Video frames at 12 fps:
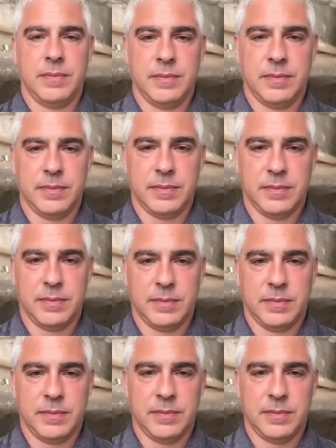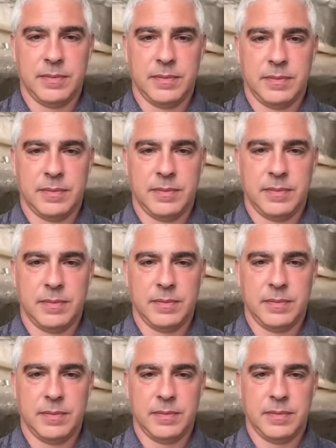
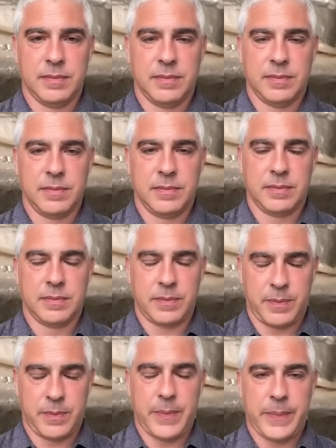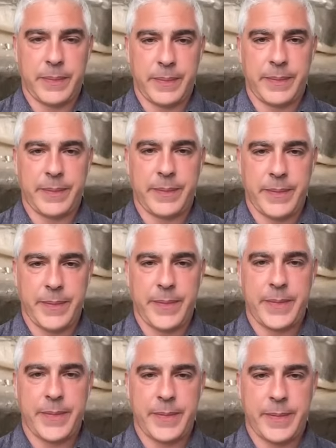
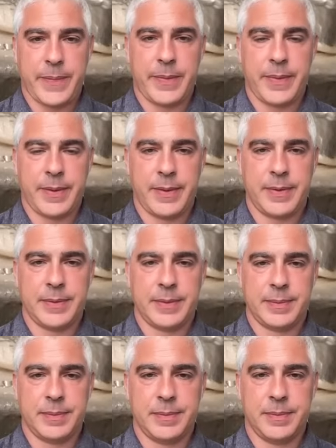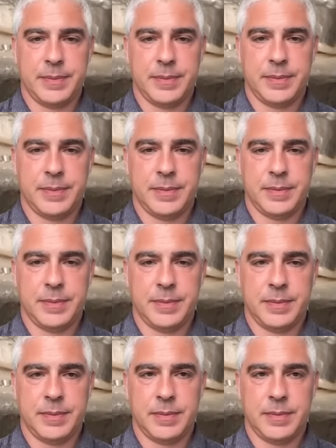
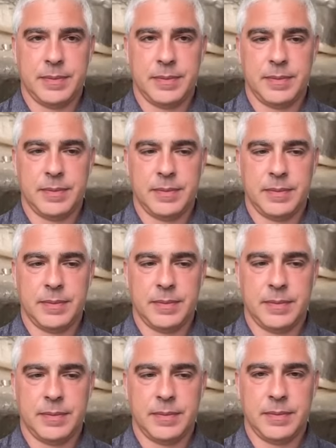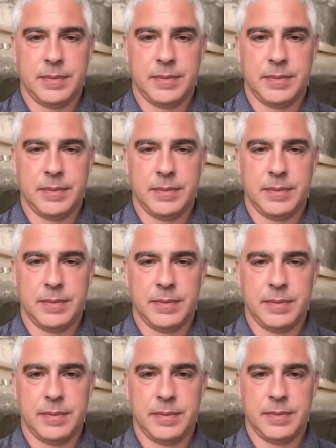No words are spoken by the person on screen.